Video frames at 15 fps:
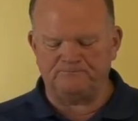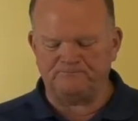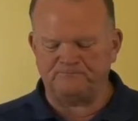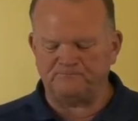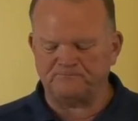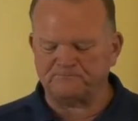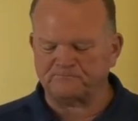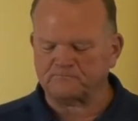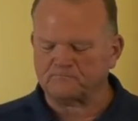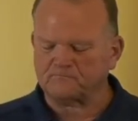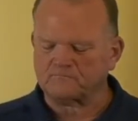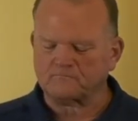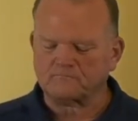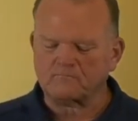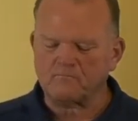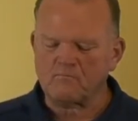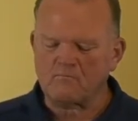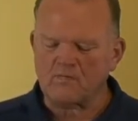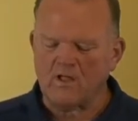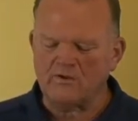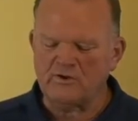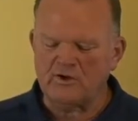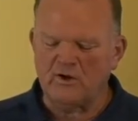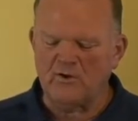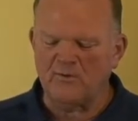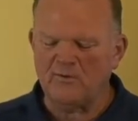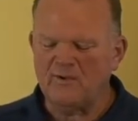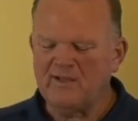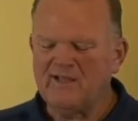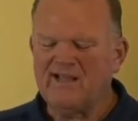you
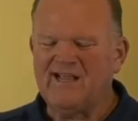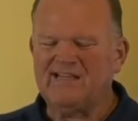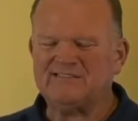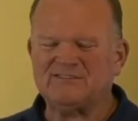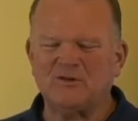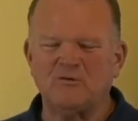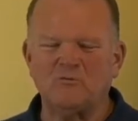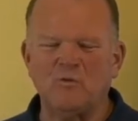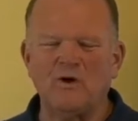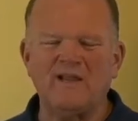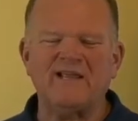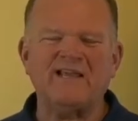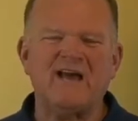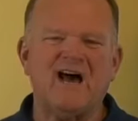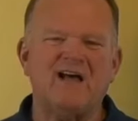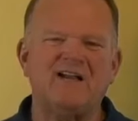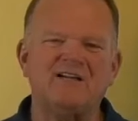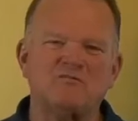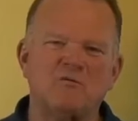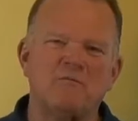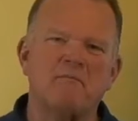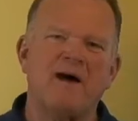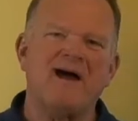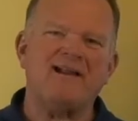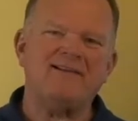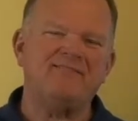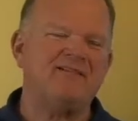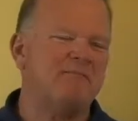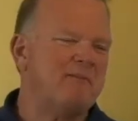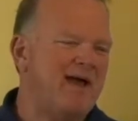know, and so really God is
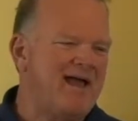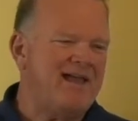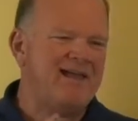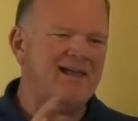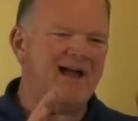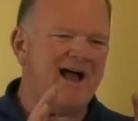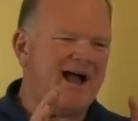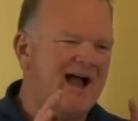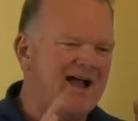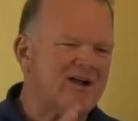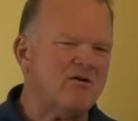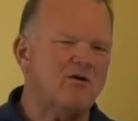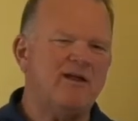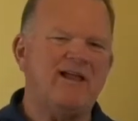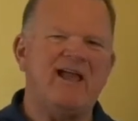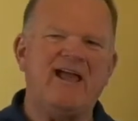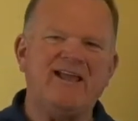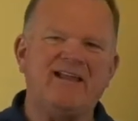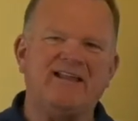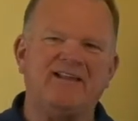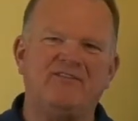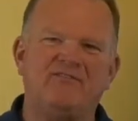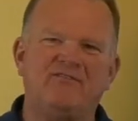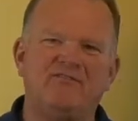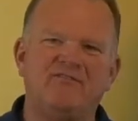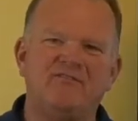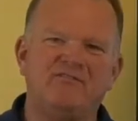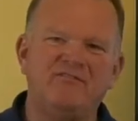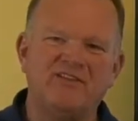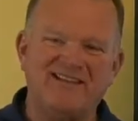reminding them, hey, I created
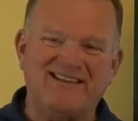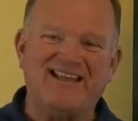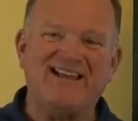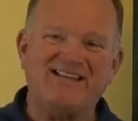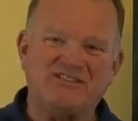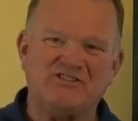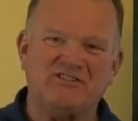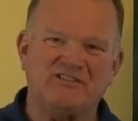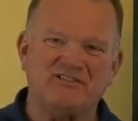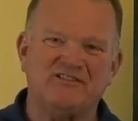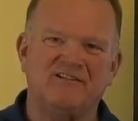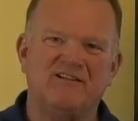the nation.